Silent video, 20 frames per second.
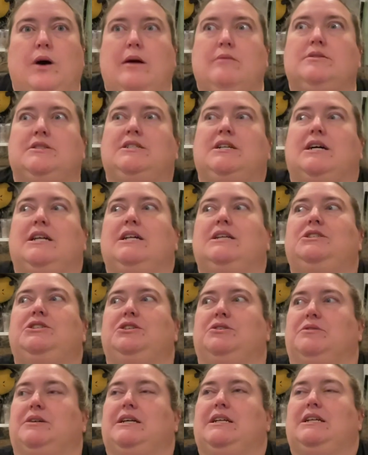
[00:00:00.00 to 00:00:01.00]
I was gonna
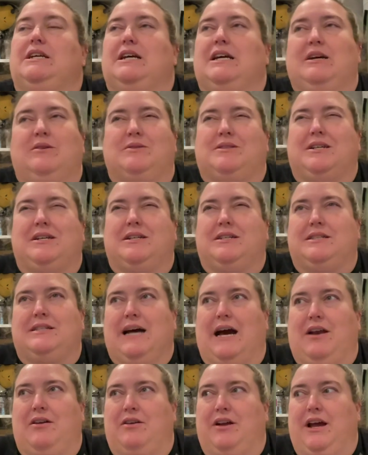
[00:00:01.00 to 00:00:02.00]
do it. It was like on a
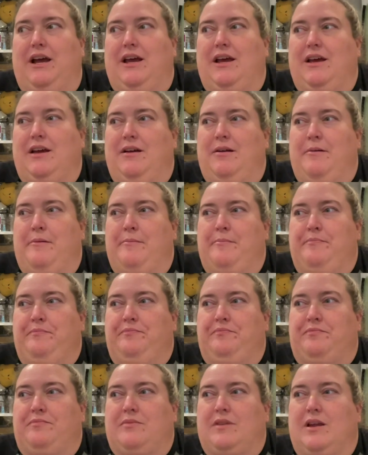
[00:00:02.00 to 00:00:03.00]
Saturday.
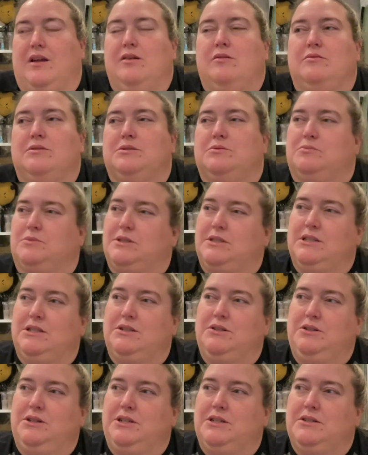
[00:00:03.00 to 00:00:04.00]
Oh, was it
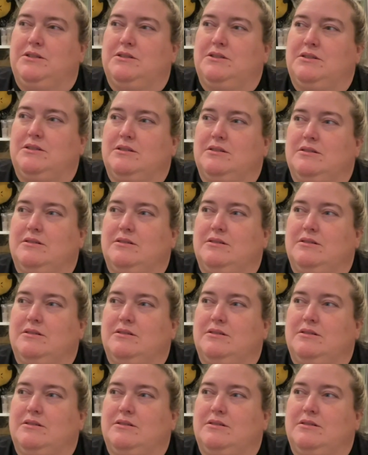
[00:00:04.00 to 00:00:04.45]
New Year's?